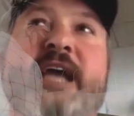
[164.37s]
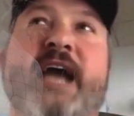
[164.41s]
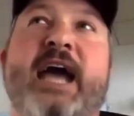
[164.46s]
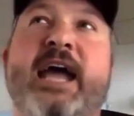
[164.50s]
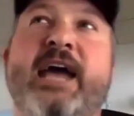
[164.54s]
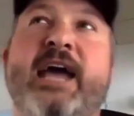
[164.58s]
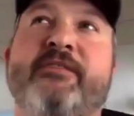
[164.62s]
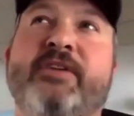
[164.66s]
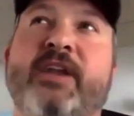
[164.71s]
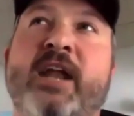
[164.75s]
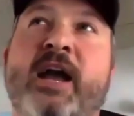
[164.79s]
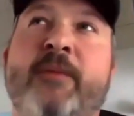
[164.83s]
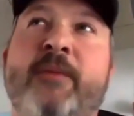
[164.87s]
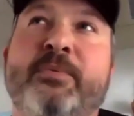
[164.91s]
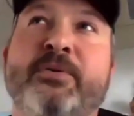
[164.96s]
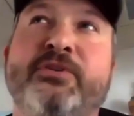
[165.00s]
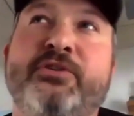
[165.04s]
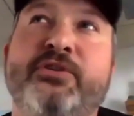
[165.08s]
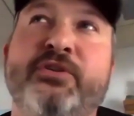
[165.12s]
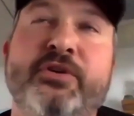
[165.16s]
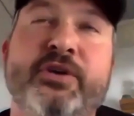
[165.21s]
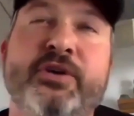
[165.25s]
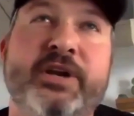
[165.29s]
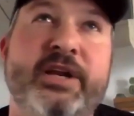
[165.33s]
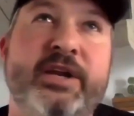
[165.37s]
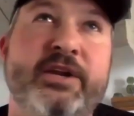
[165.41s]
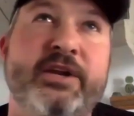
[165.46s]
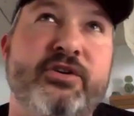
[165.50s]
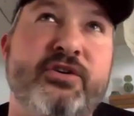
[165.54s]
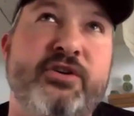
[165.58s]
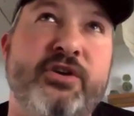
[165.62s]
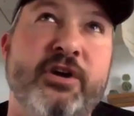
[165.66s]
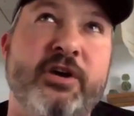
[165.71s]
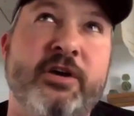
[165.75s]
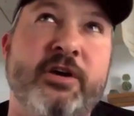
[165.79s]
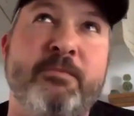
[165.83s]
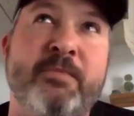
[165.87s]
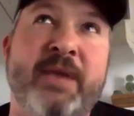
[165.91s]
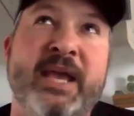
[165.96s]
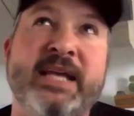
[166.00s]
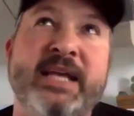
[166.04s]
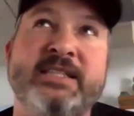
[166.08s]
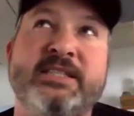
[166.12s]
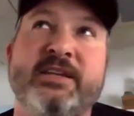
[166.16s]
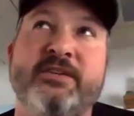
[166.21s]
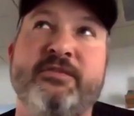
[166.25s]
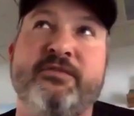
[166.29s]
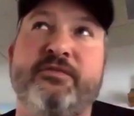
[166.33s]
I have an opportunity to cook
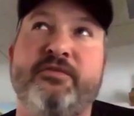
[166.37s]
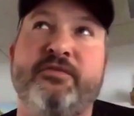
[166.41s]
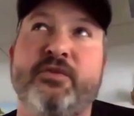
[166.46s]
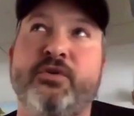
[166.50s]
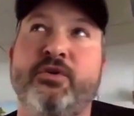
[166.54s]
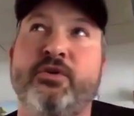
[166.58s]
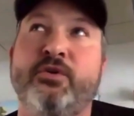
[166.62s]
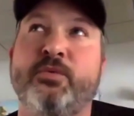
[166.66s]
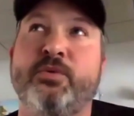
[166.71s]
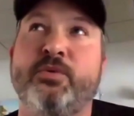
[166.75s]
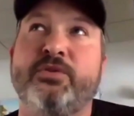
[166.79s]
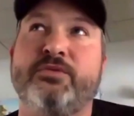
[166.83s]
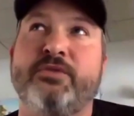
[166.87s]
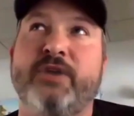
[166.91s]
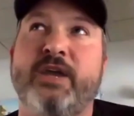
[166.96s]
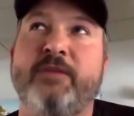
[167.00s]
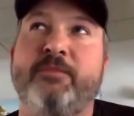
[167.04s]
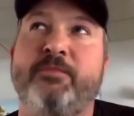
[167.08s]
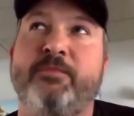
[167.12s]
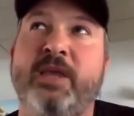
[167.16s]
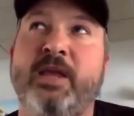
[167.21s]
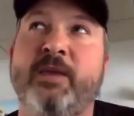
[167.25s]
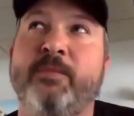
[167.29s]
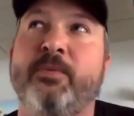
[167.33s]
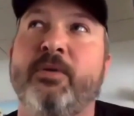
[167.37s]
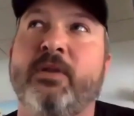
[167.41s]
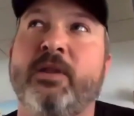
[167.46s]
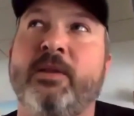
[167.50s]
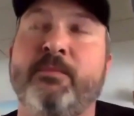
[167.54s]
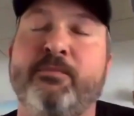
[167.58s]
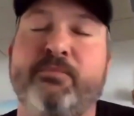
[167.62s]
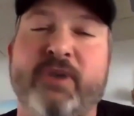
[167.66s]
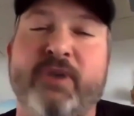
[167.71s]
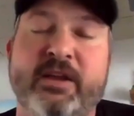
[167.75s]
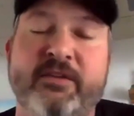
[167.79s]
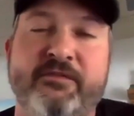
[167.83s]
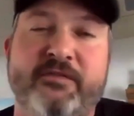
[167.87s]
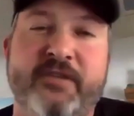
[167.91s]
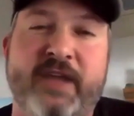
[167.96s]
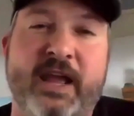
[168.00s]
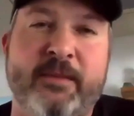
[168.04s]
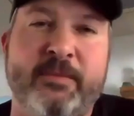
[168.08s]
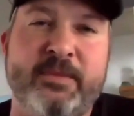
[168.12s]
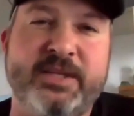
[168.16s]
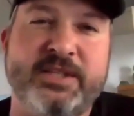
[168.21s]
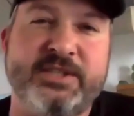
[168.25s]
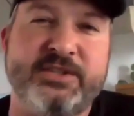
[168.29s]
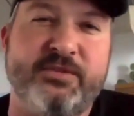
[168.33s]
amazing food with great people and bring
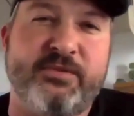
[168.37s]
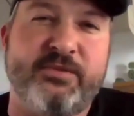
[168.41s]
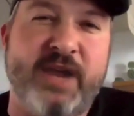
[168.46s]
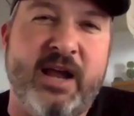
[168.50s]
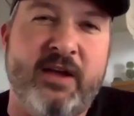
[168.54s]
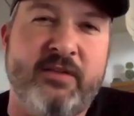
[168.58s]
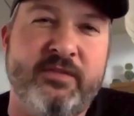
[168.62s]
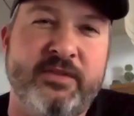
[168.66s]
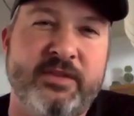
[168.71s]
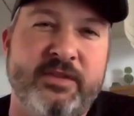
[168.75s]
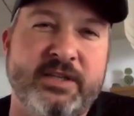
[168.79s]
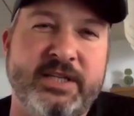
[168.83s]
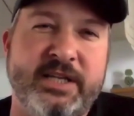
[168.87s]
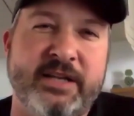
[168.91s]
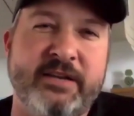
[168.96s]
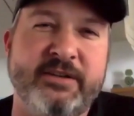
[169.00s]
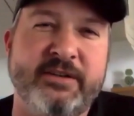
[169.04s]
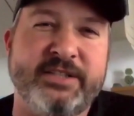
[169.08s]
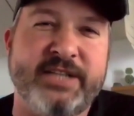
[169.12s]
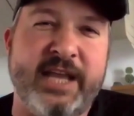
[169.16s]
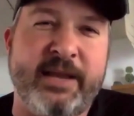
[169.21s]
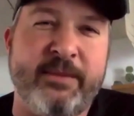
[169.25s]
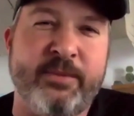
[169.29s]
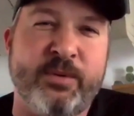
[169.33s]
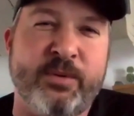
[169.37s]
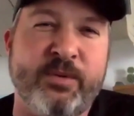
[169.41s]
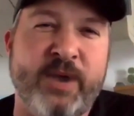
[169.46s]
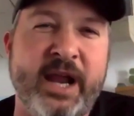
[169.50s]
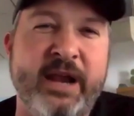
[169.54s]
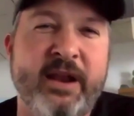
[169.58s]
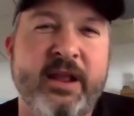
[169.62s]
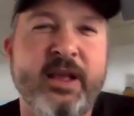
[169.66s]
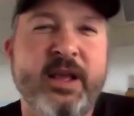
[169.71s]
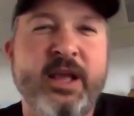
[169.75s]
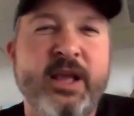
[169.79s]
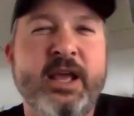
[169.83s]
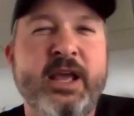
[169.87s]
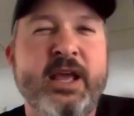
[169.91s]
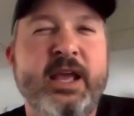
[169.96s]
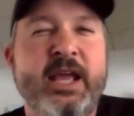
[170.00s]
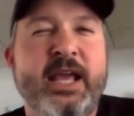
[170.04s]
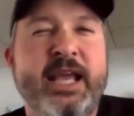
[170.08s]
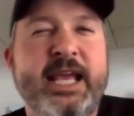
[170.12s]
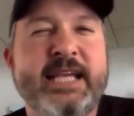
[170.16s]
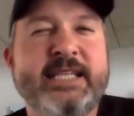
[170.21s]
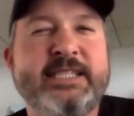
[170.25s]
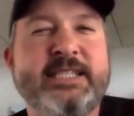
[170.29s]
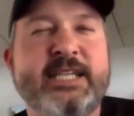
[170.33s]
families around the dinner table, right?
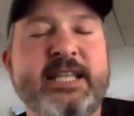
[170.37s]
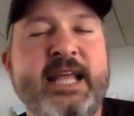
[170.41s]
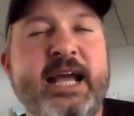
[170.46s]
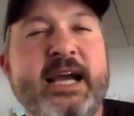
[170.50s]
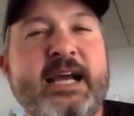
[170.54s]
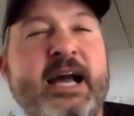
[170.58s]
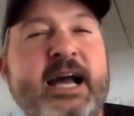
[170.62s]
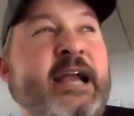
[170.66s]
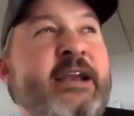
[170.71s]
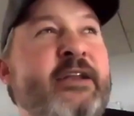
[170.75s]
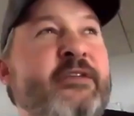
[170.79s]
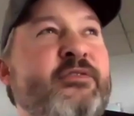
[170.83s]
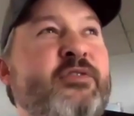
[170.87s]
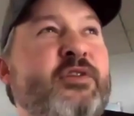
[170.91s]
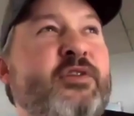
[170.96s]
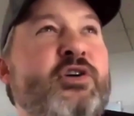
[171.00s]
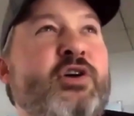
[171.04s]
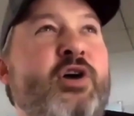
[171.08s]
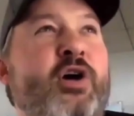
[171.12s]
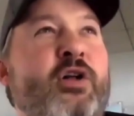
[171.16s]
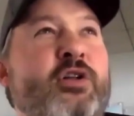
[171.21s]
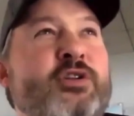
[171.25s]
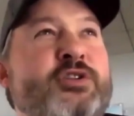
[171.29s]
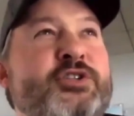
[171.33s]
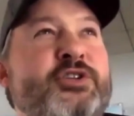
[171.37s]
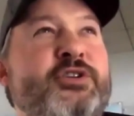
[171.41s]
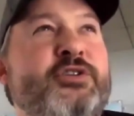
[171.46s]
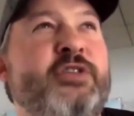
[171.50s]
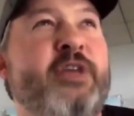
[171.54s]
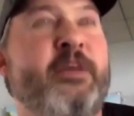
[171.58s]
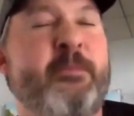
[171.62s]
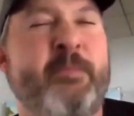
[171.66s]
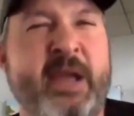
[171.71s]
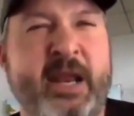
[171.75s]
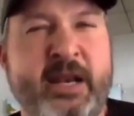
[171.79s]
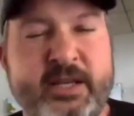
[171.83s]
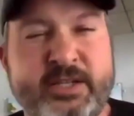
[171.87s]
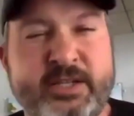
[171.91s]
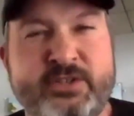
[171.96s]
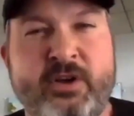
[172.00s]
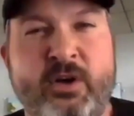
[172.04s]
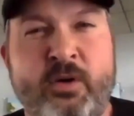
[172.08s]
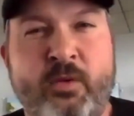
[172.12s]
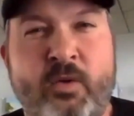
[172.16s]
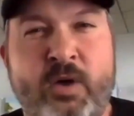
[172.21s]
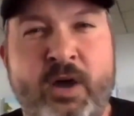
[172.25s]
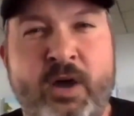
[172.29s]
Isn't that kind of the culture that made us all